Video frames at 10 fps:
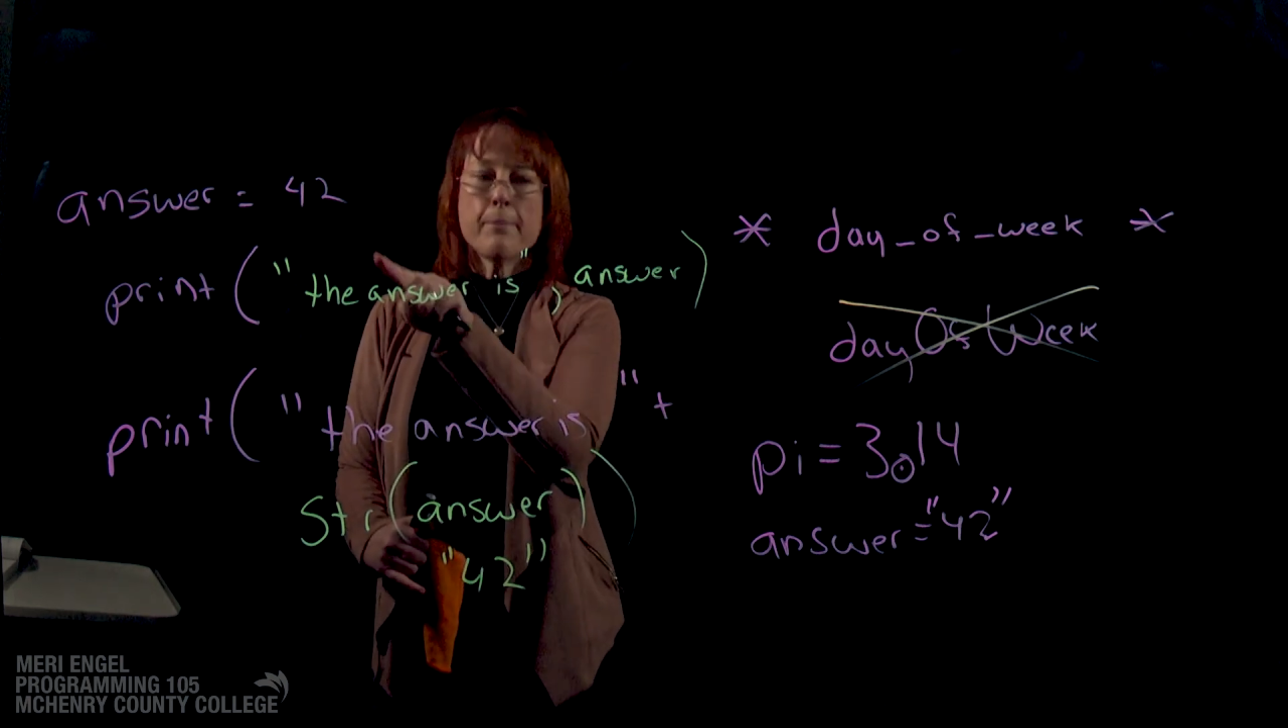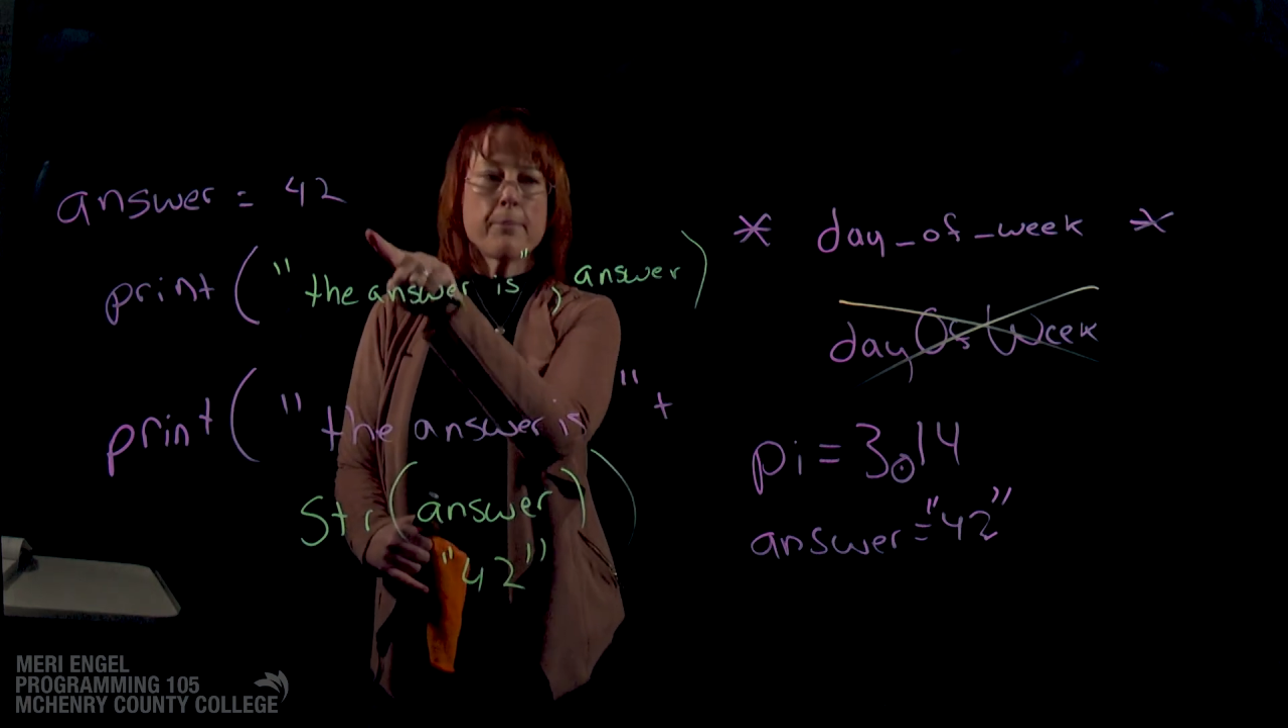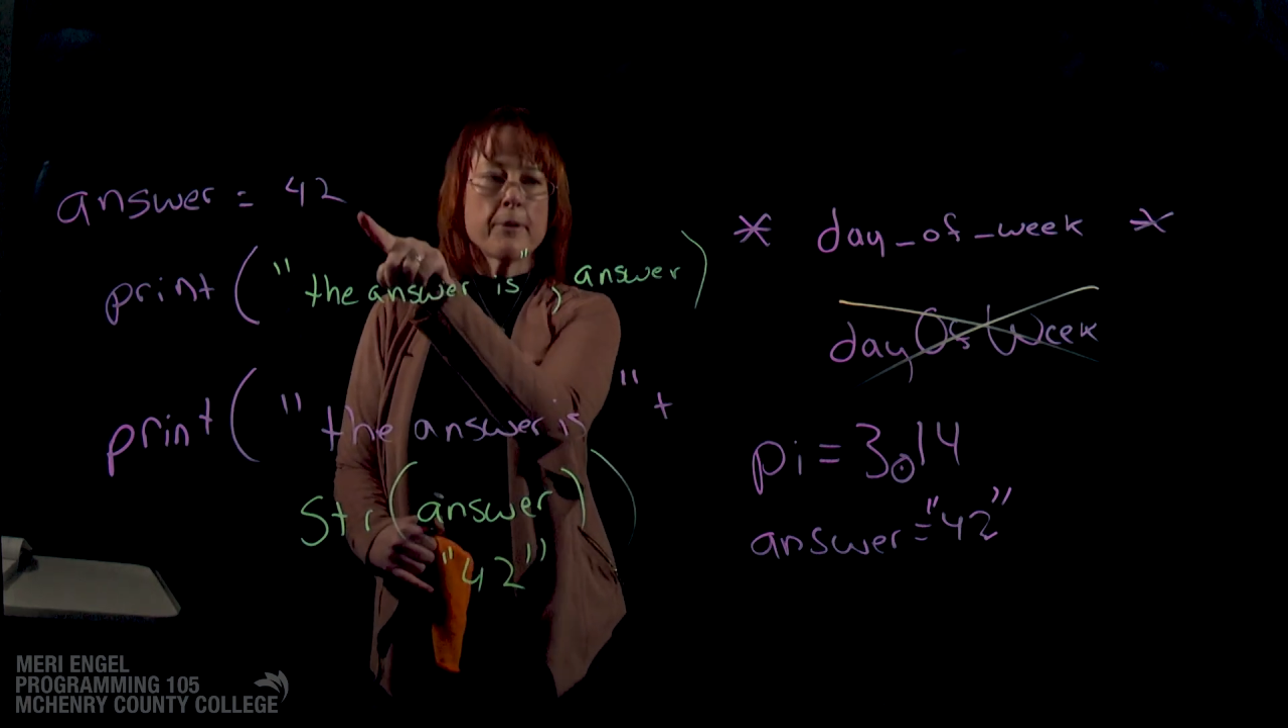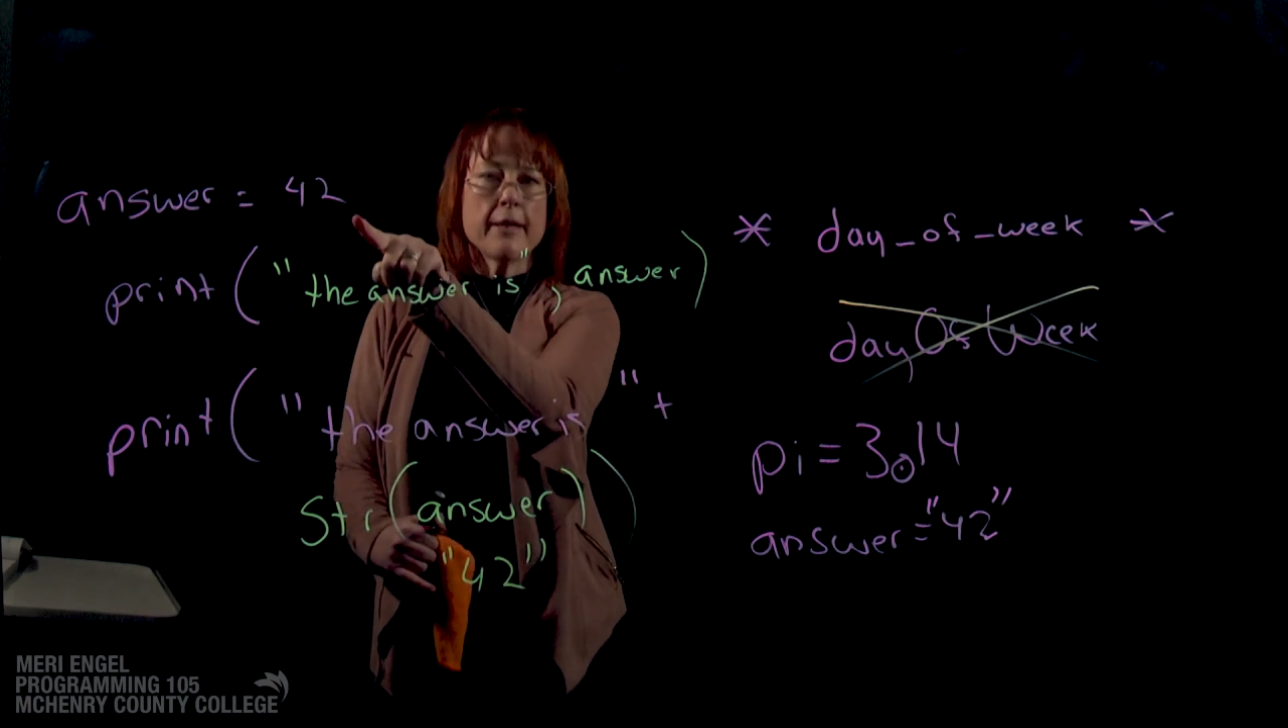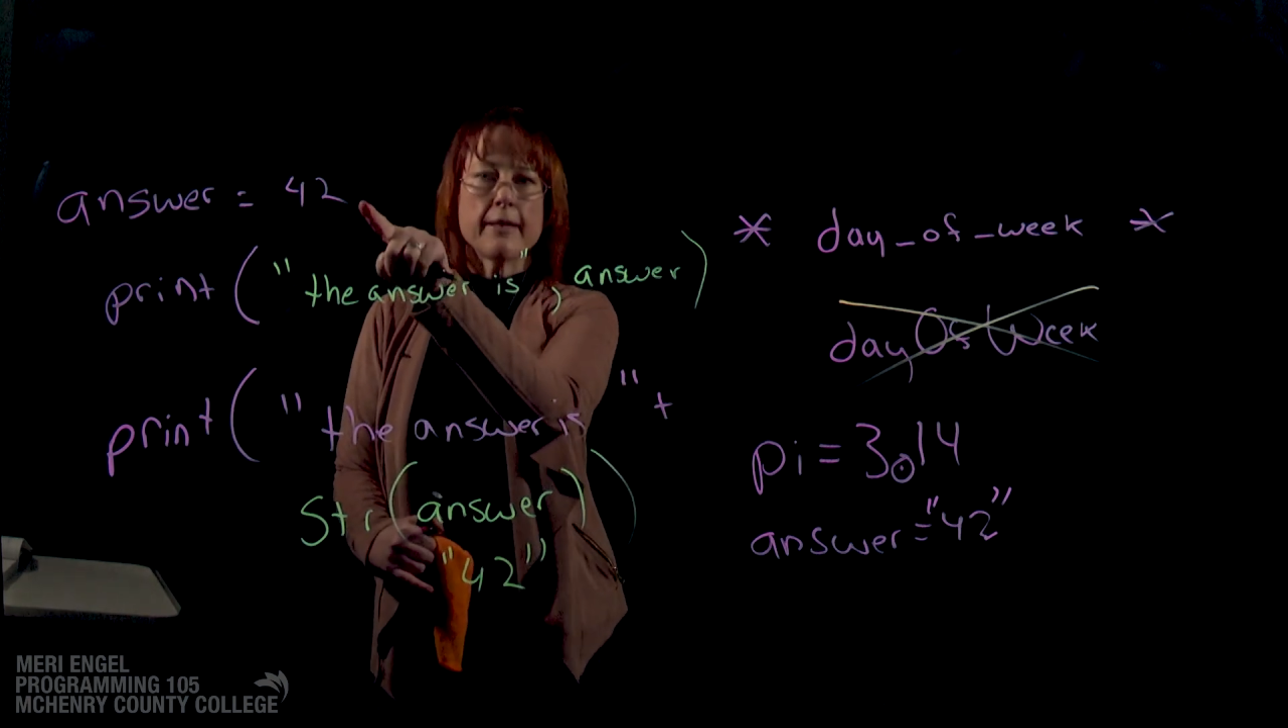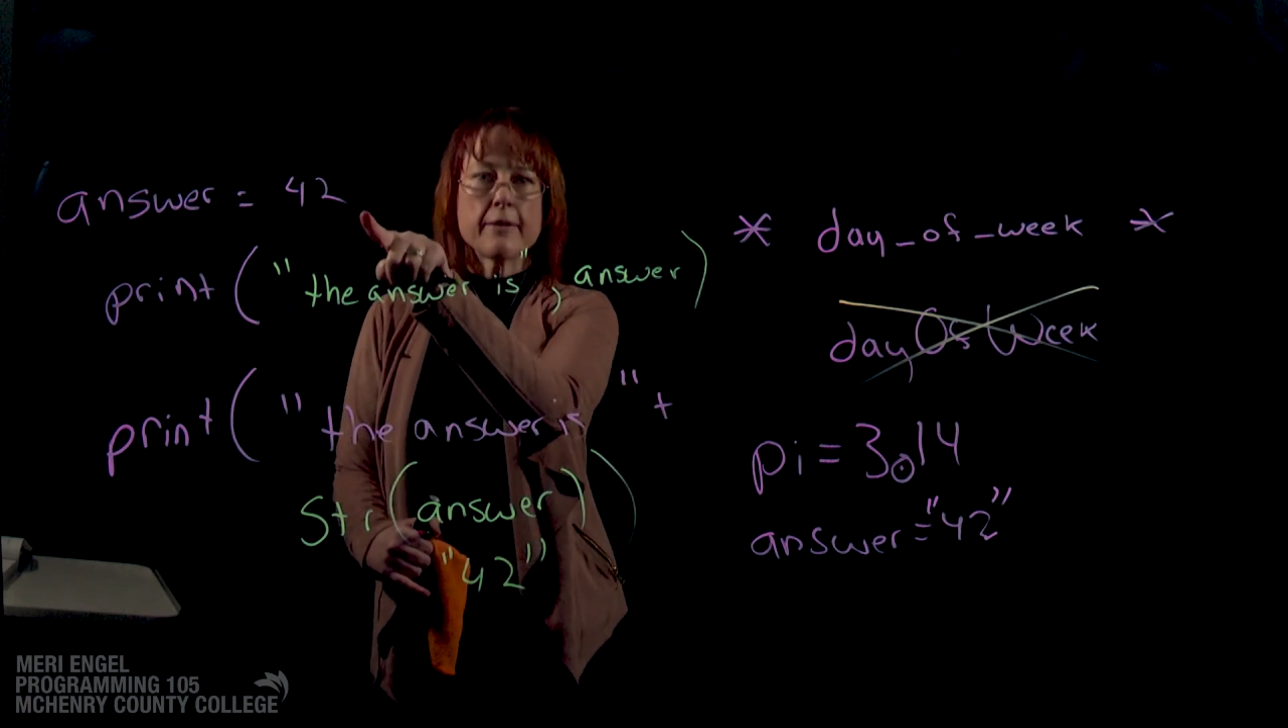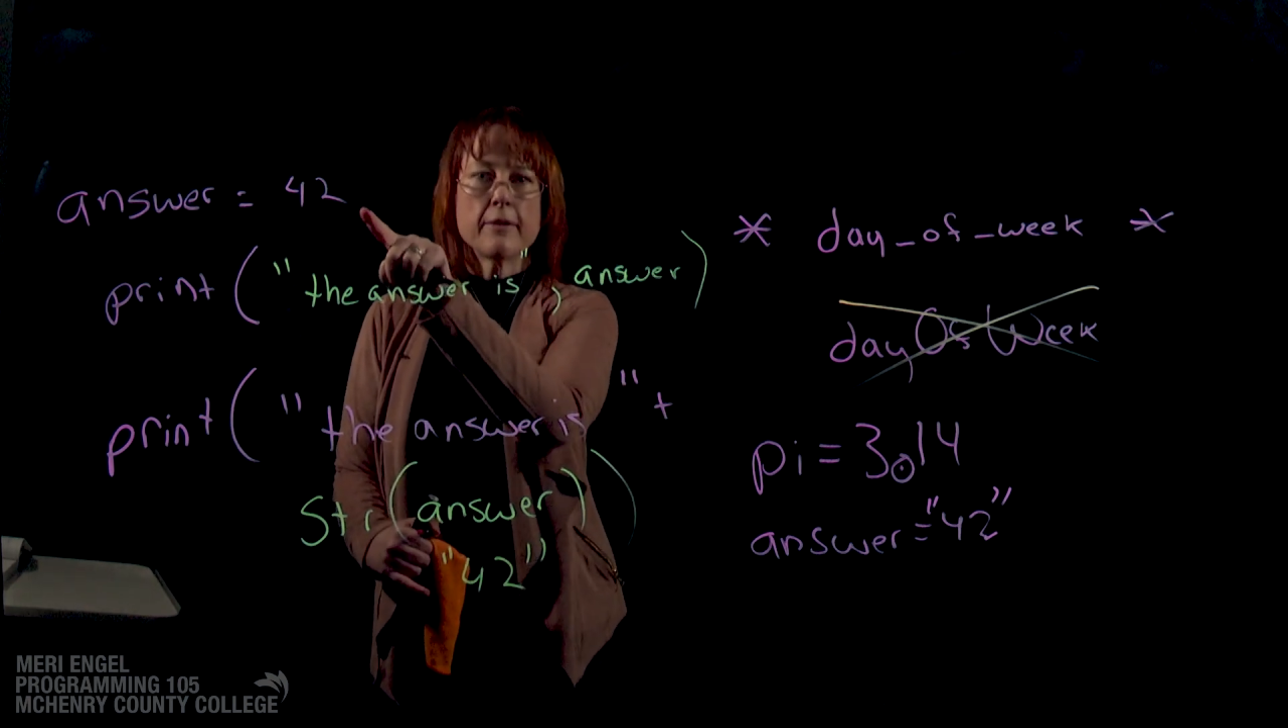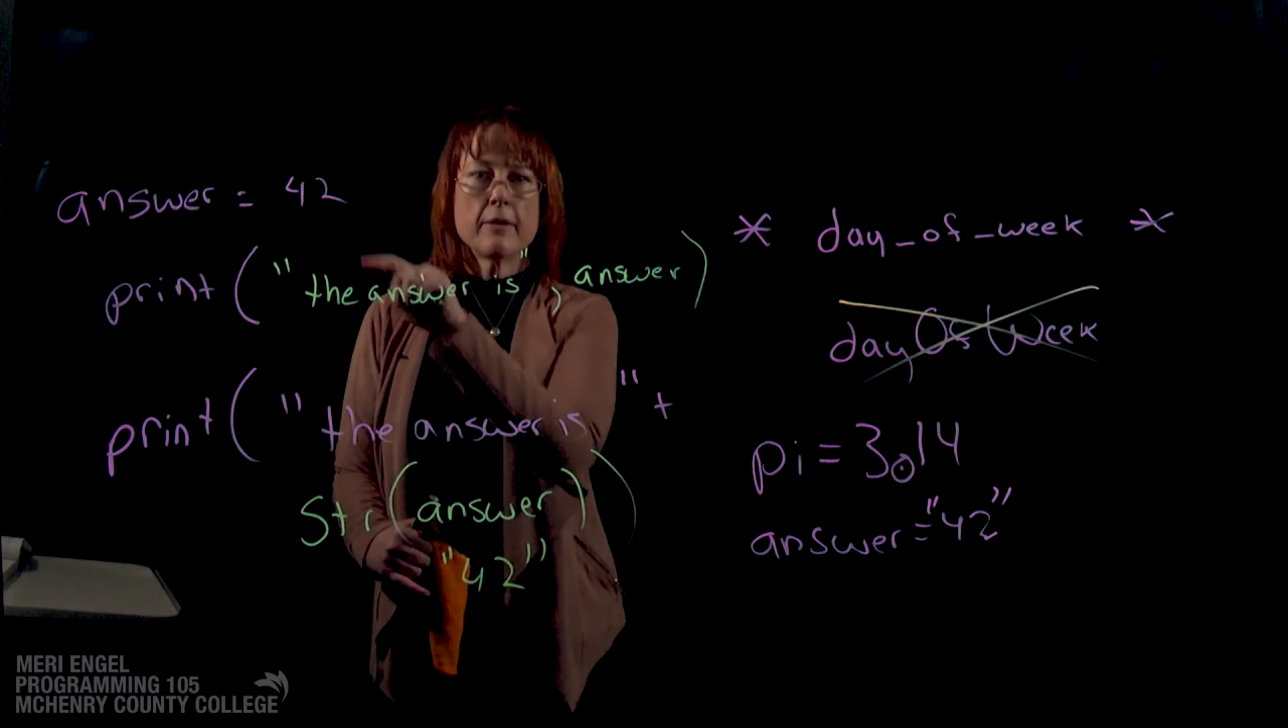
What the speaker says: print